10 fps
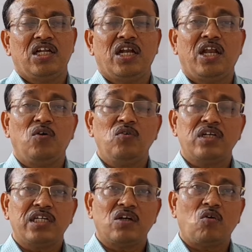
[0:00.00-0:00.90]

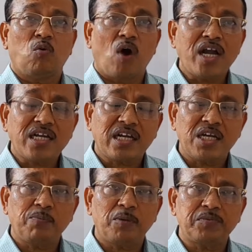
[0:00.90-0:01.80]
Now, what
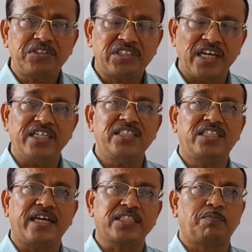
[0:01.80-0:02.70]
type of change
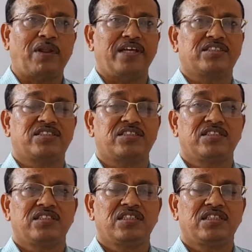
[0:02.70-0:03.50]
takes place